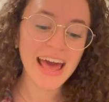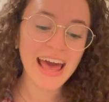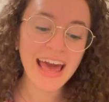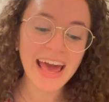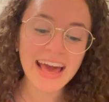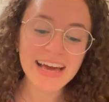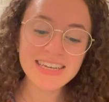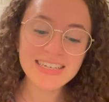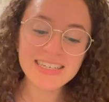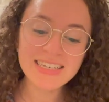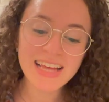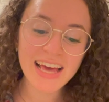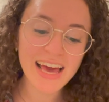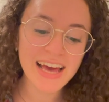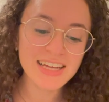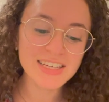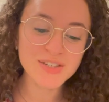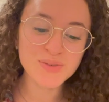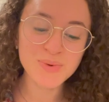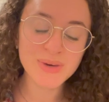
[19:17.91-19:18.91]
Hand in
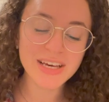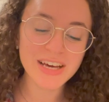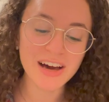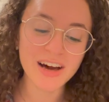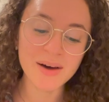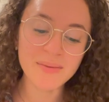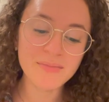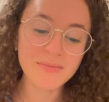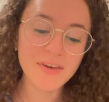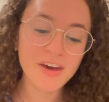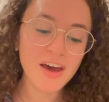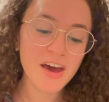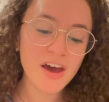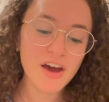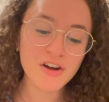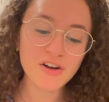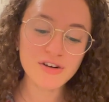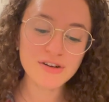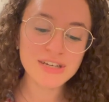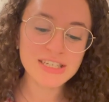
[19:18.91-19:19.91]
hand we come,
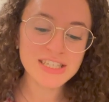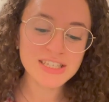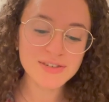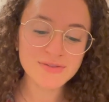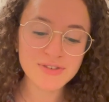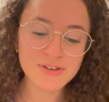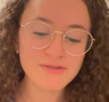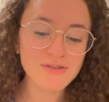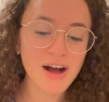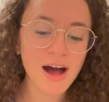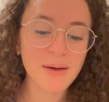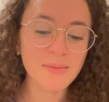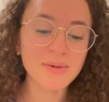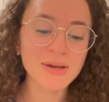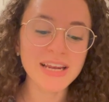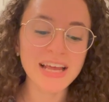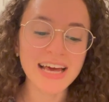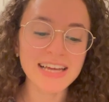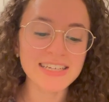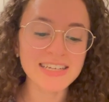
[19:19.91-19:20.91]
Christopher
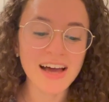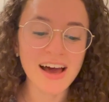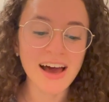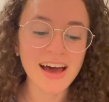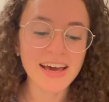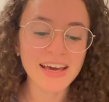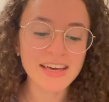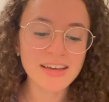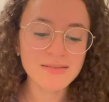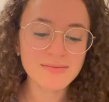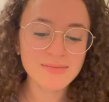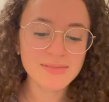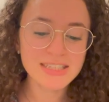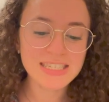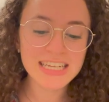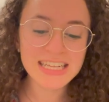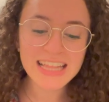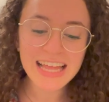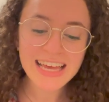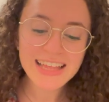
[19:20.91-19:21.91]
Robin and I,
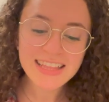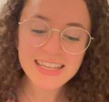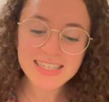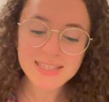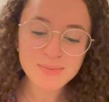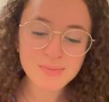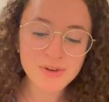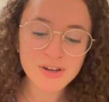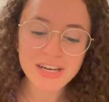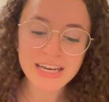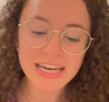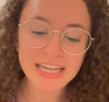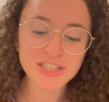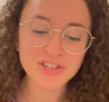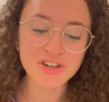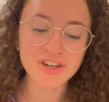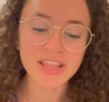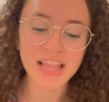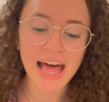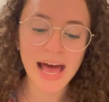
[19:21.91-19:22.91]
to lay this book in
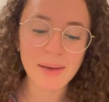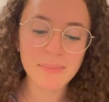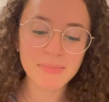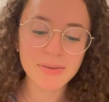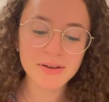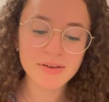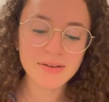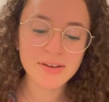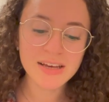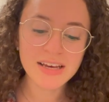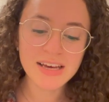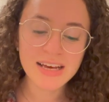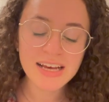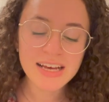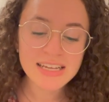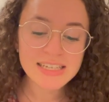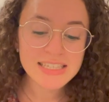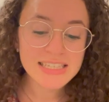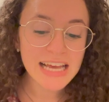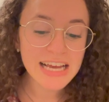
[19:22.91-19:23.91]
your lap.
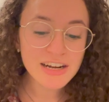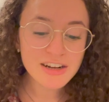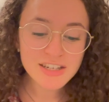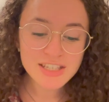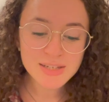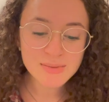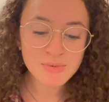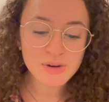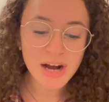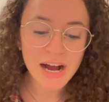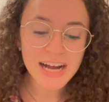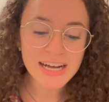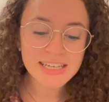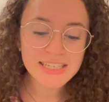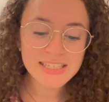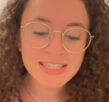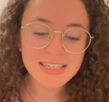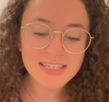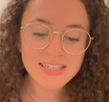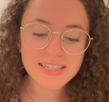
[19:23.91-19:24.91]
Say you're
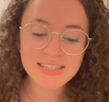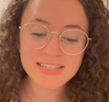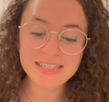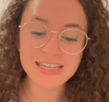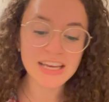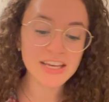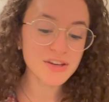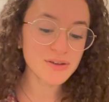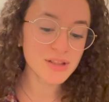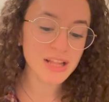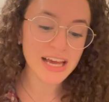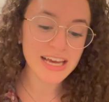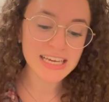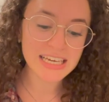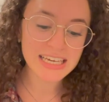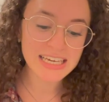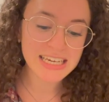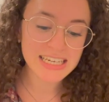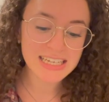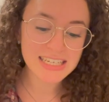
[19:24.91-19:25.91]
surprised, say you
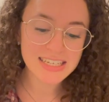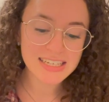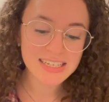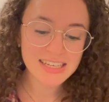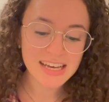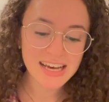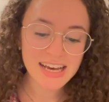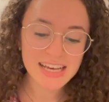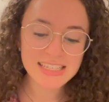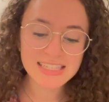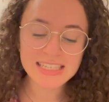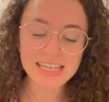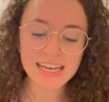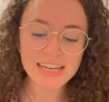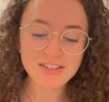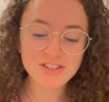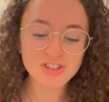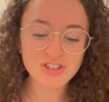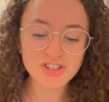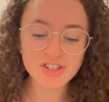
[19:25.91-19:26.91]
like it, say
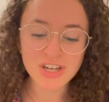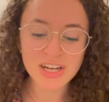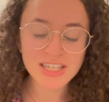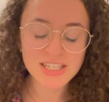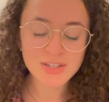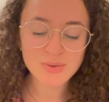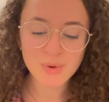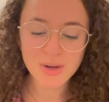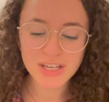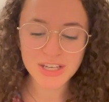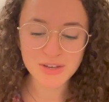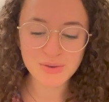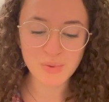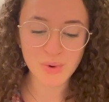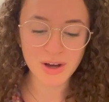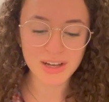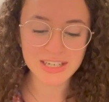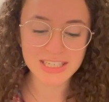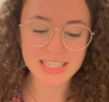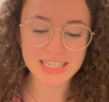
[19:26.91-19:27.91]
it's just what you
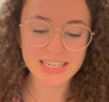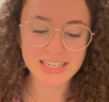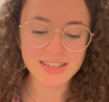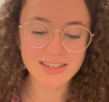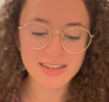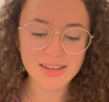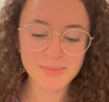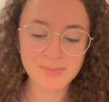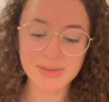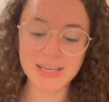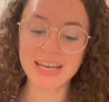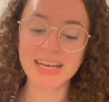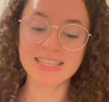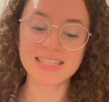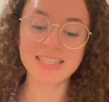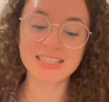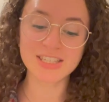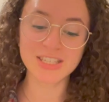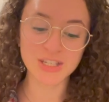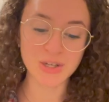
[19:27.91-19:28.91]
wanted, because
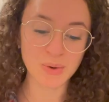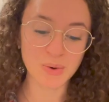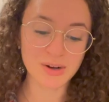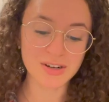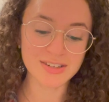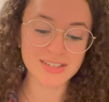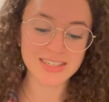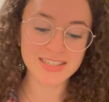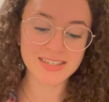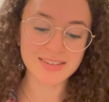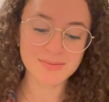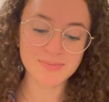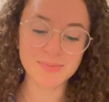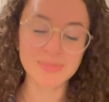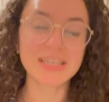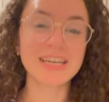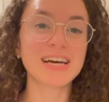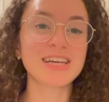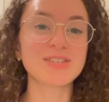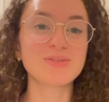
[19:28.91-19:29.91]
it's yours,
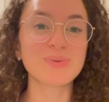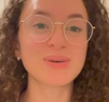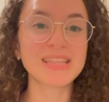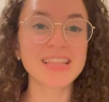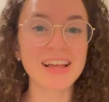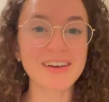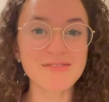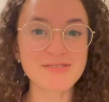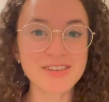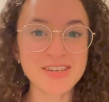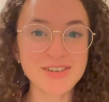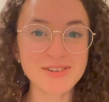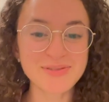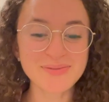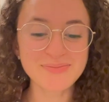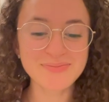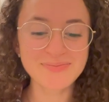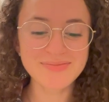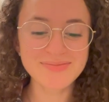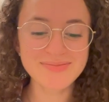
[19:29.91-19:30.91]
because we love you.